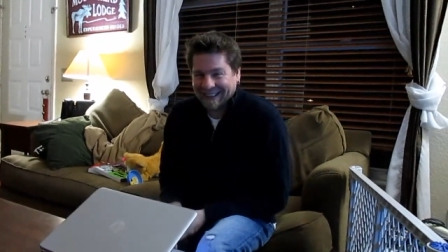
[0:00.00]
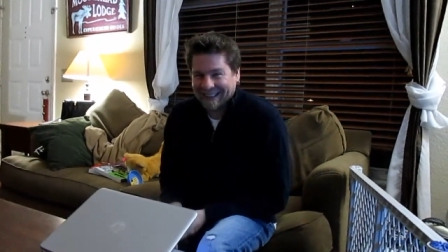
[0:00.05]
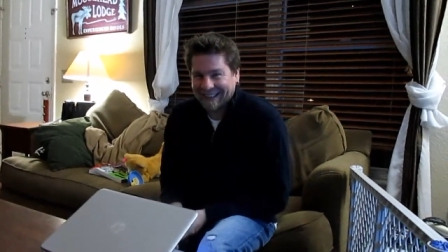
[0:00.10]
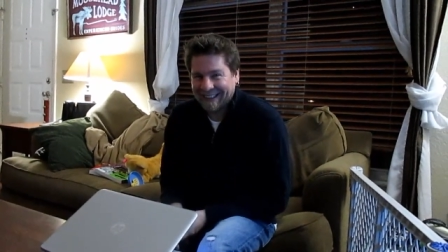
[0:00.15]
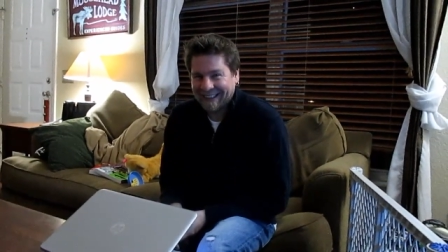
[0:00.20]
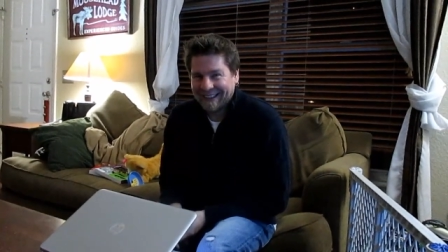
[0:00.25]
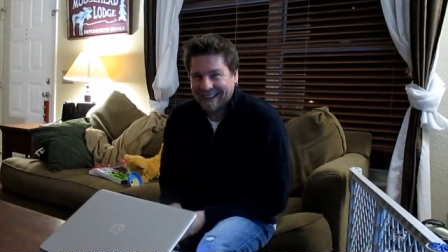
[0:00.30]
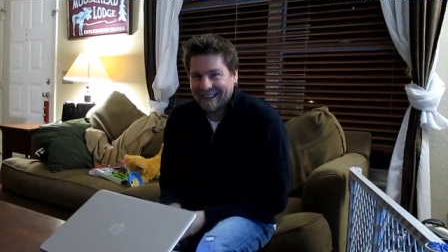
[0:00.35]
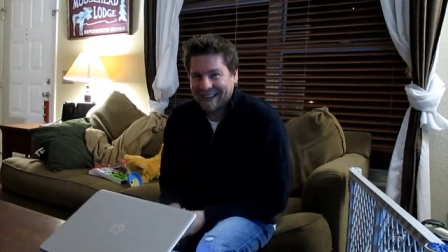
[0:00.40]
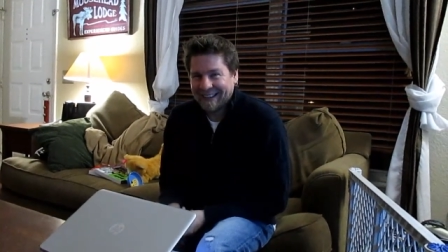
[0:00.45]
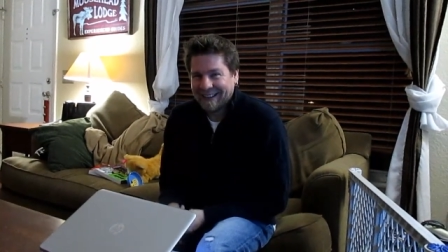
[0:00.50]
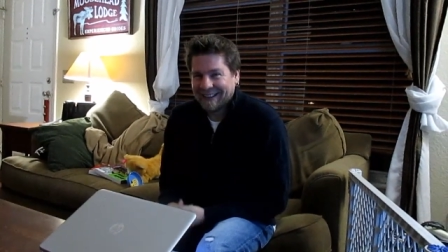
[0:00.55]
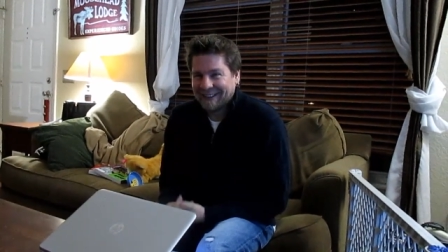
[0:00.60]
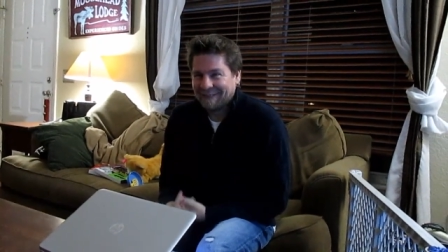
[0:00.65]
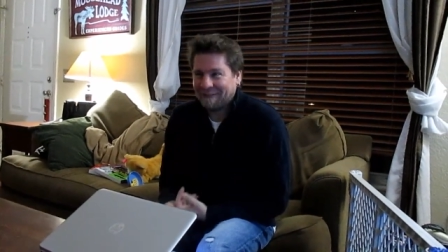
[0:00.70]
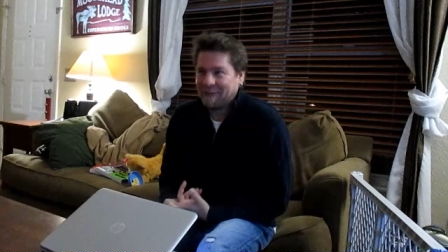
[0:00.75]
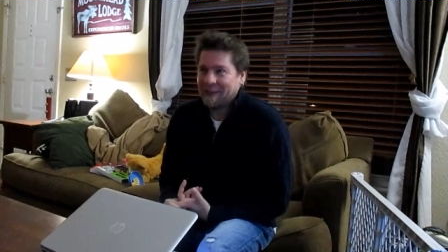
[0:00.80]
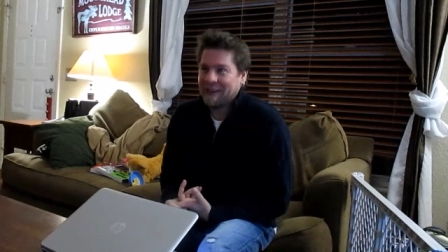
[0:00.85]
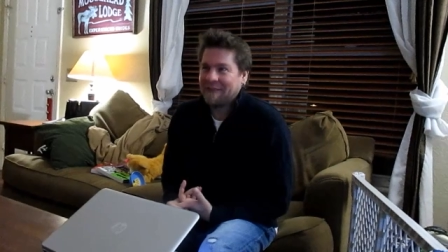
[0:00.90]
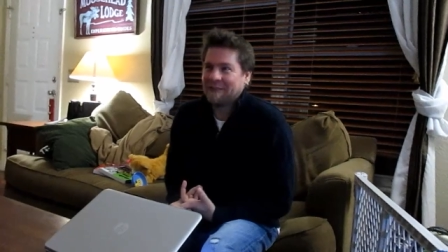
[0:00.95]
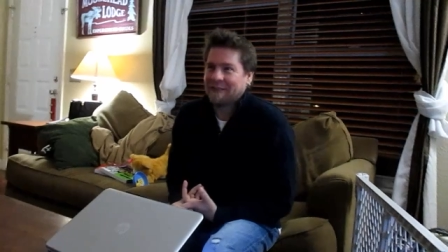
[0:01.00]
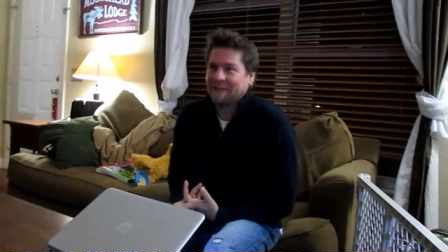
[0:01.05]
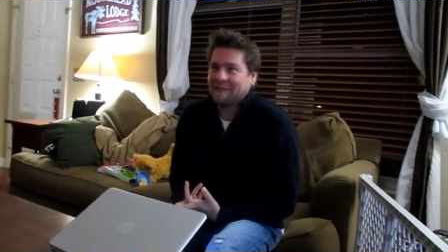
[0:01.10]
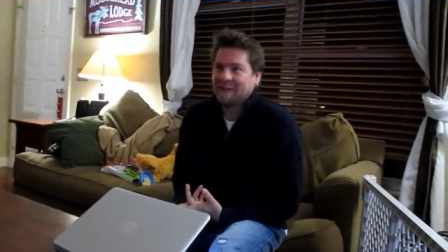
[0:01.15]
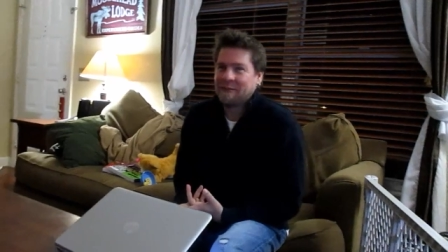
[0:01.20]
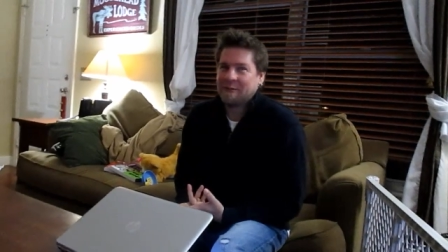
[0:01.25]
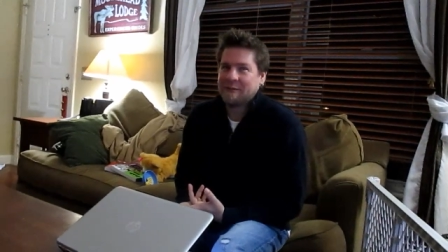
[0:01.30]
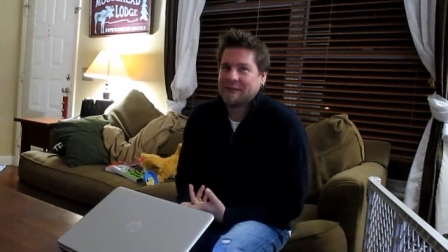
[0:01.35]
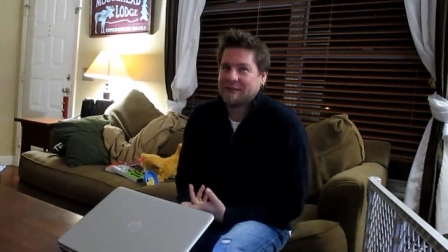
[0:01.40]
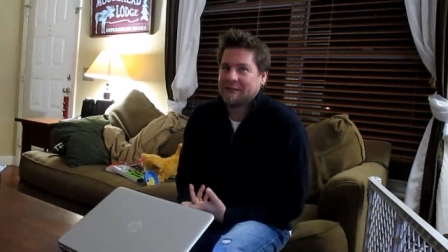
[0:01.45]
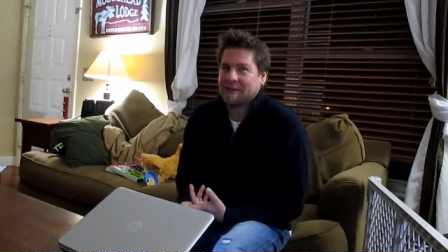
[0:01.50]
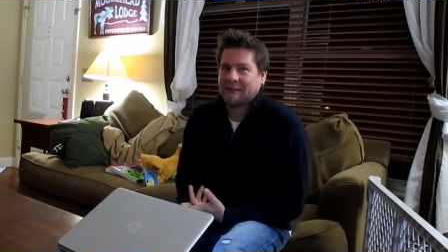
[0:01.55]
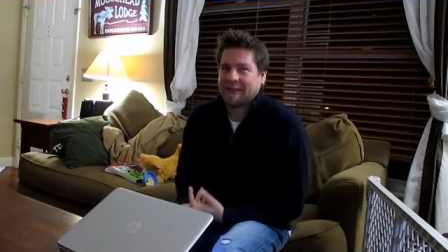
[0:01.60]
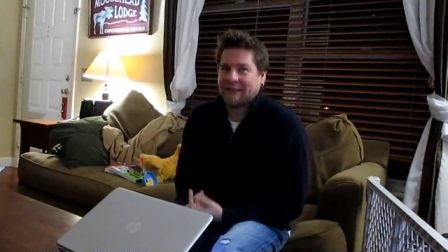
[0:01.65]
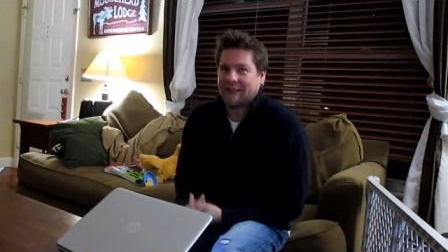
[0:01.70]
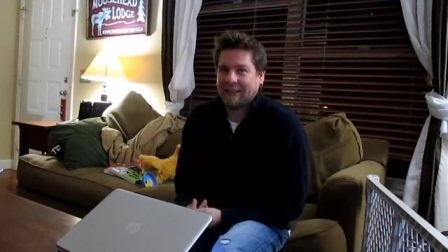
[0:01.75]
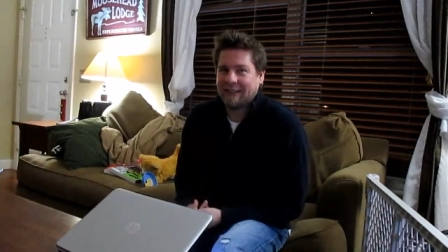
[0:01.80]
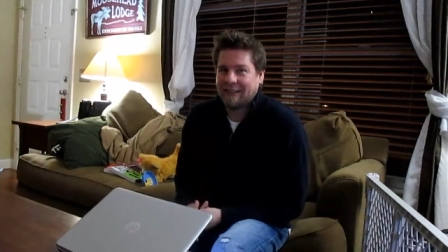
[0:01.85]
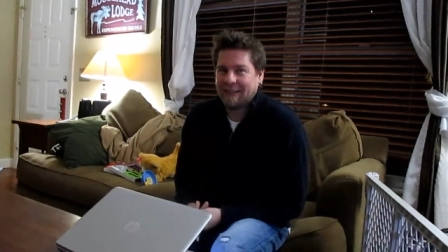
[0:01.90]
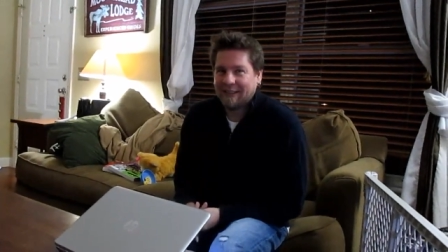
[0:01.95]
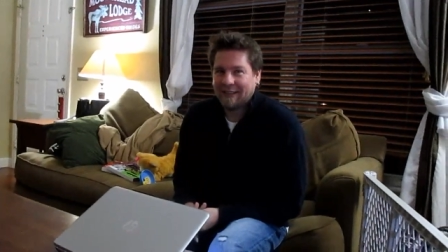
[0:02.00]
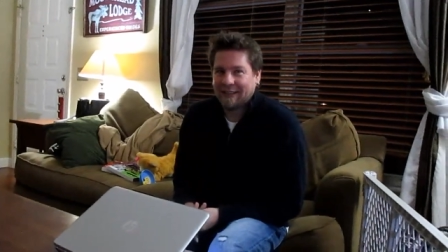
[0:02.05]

Day. Favorite food is turkey.